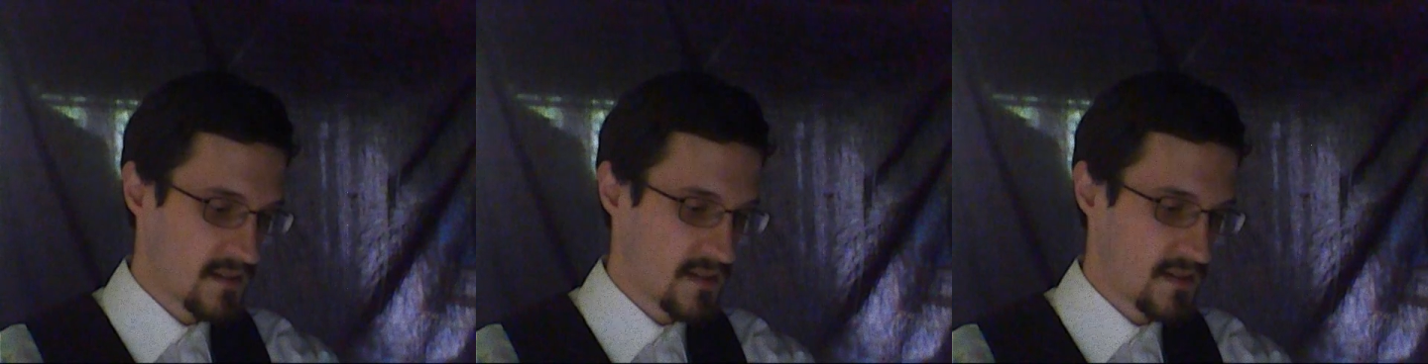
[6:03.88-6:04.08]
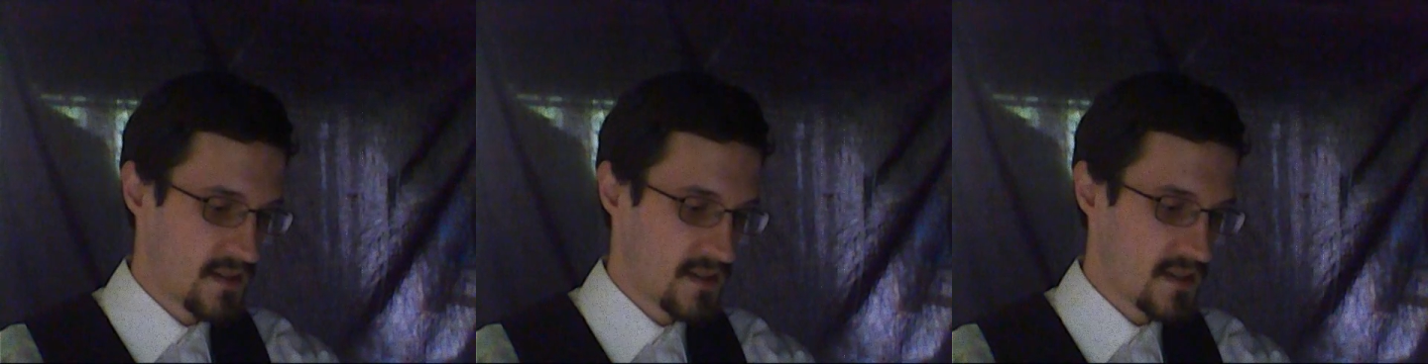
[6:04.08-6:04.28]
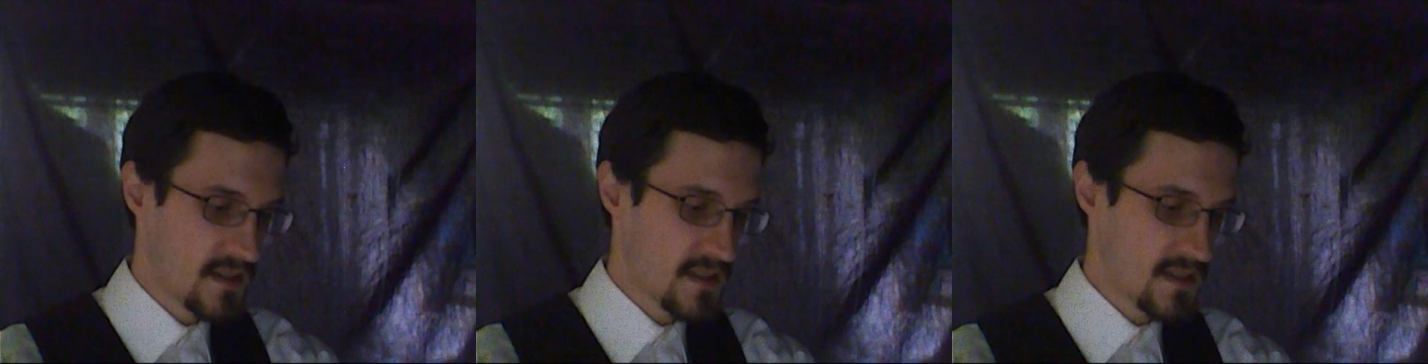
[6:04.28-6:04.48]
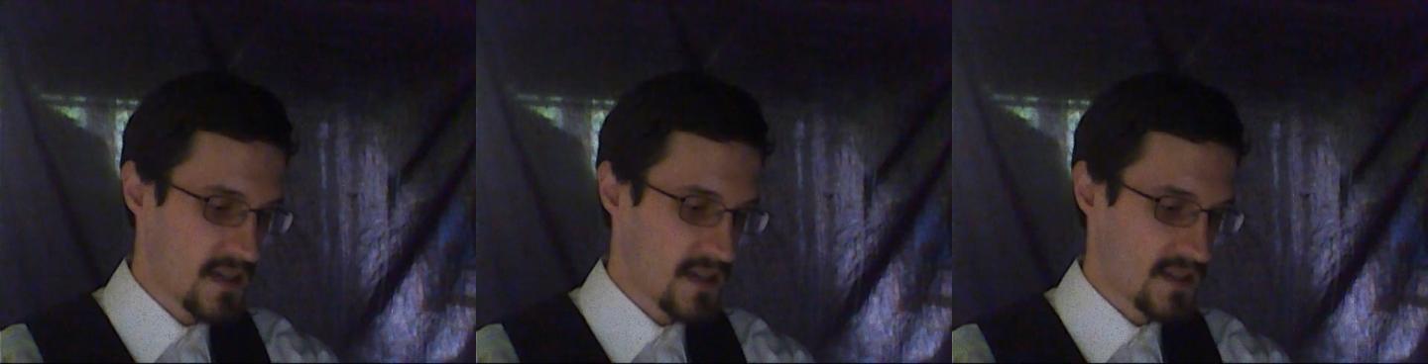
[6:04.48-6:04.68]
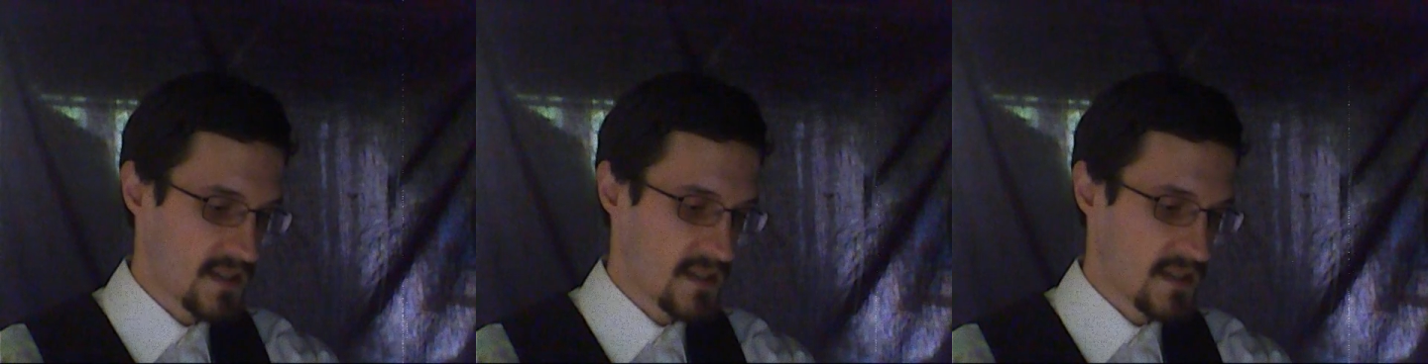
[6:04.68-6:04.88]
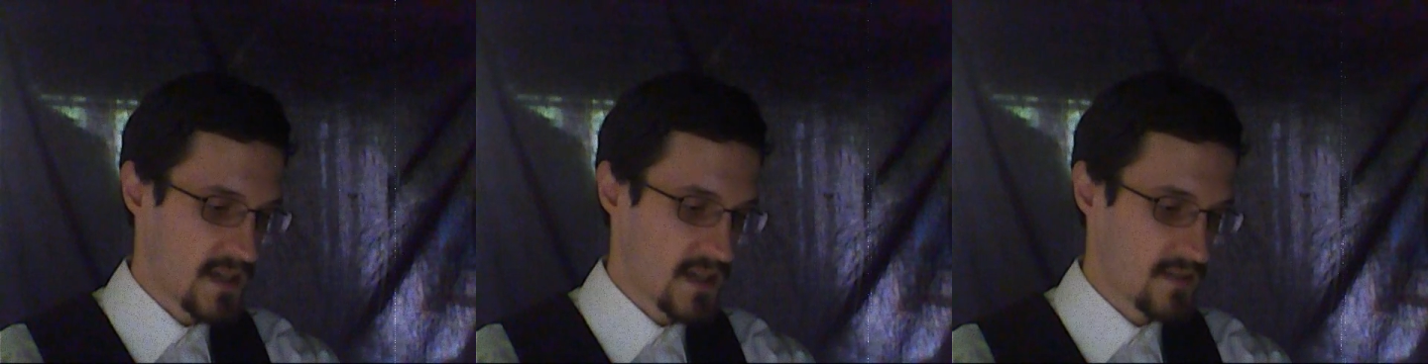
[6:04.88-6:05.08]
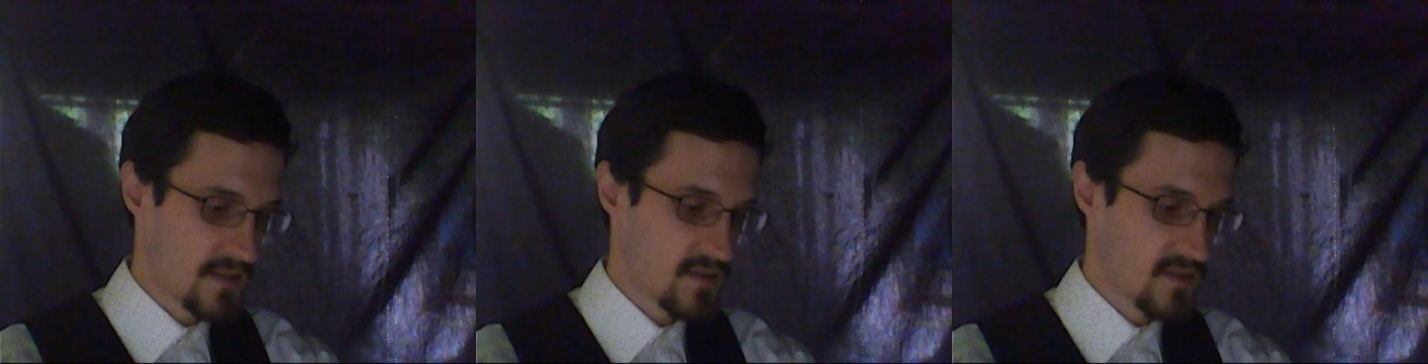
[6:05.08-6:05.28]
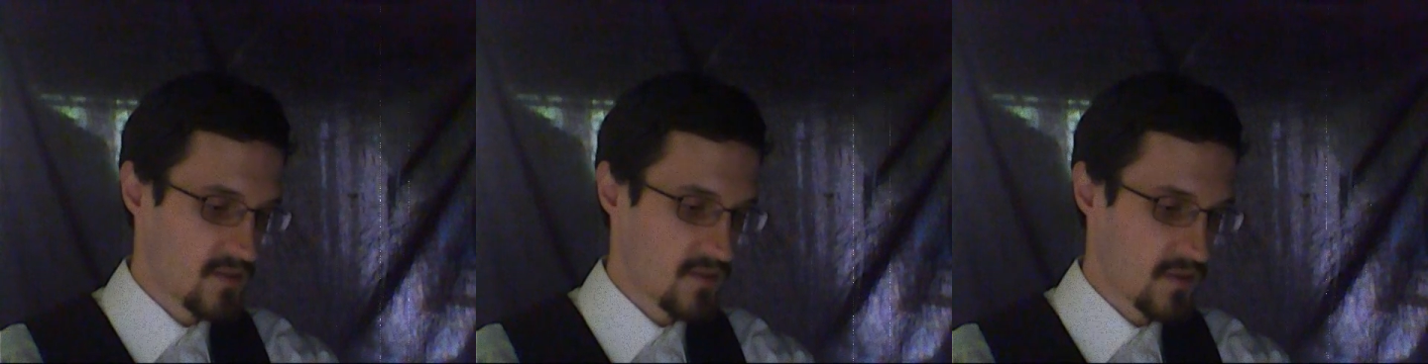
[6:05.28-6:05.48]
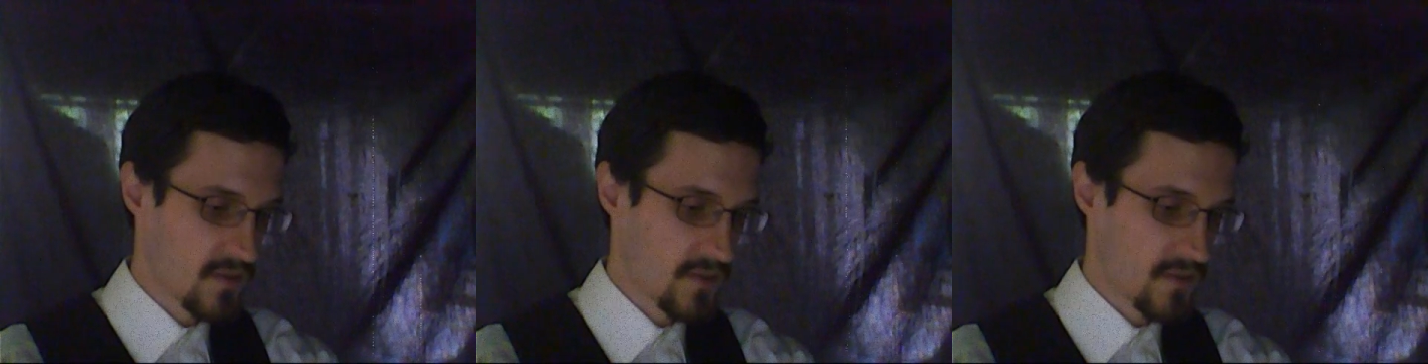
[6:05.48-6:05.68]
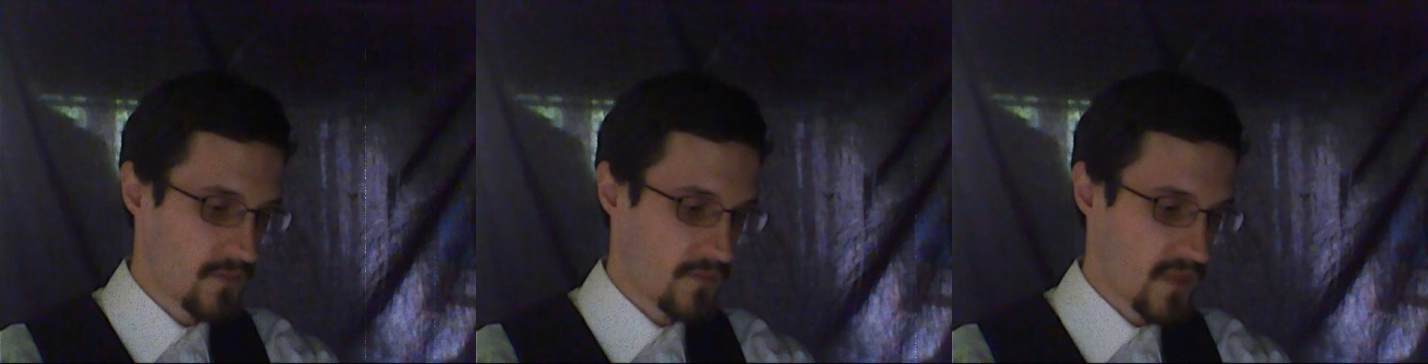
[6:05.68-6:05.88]
dingy taxicabs
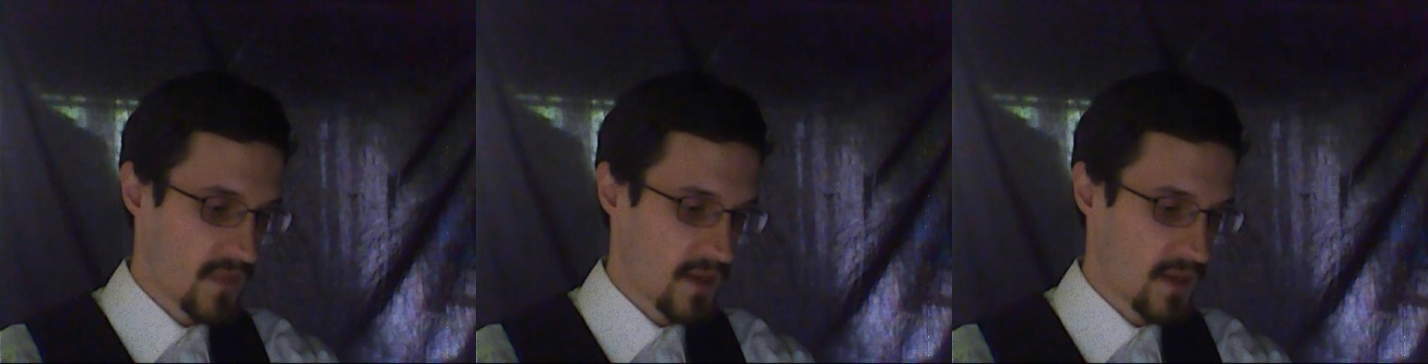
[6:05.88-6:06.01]
drawn